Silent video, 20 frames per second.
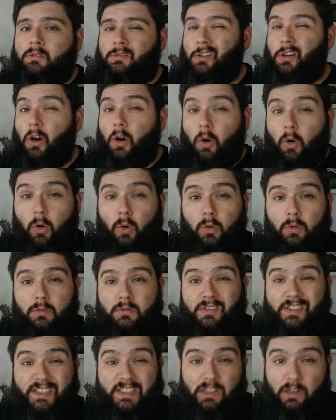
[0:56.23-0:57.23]

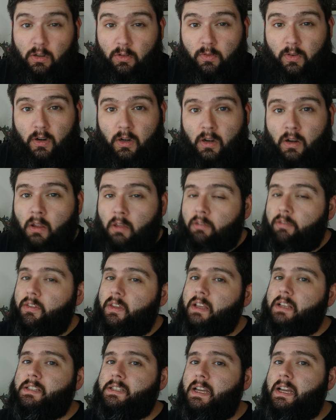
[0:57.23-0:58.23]
gold, silver,
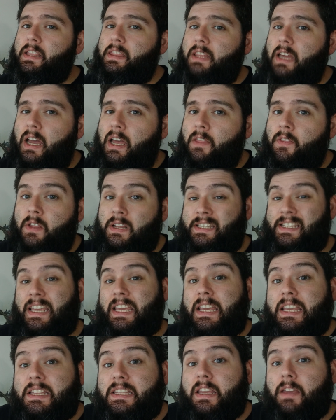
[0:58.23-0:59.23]
things like that that's
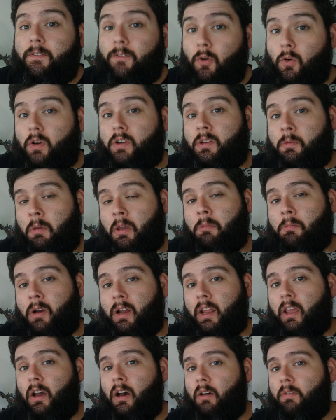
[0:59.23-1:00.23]
easy for it to make
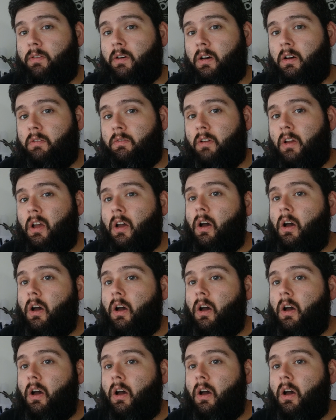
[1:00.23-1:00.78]
money off of,